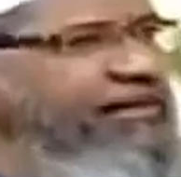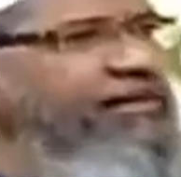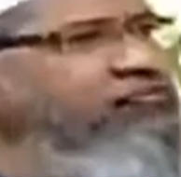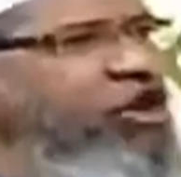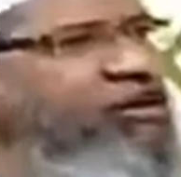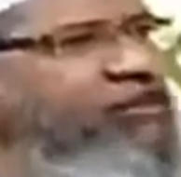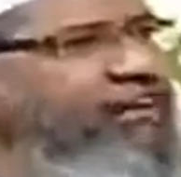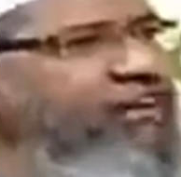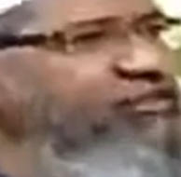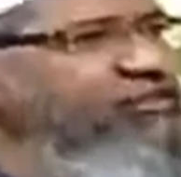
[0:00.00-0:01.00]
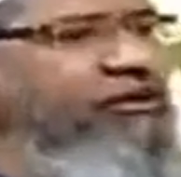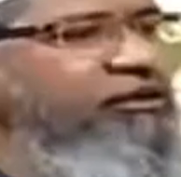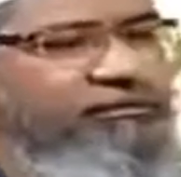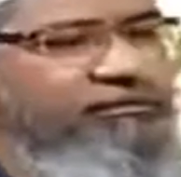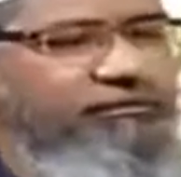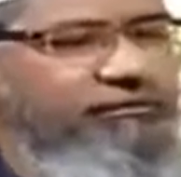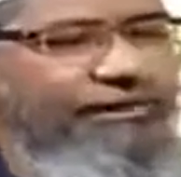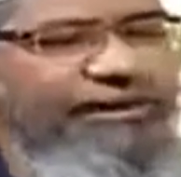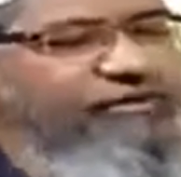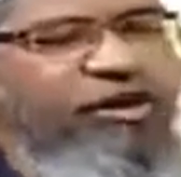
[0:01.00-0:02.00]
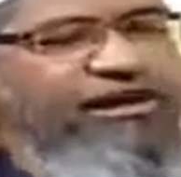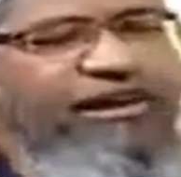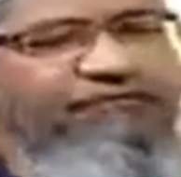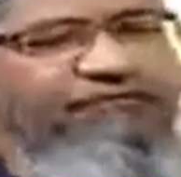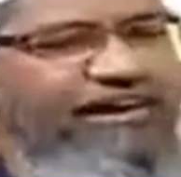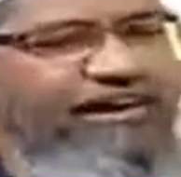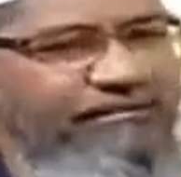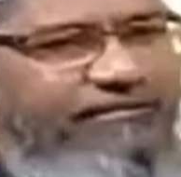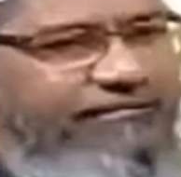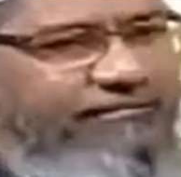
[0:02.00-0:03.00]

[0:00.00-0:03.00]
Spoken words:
It is not yet a thought. It's not yet a fact.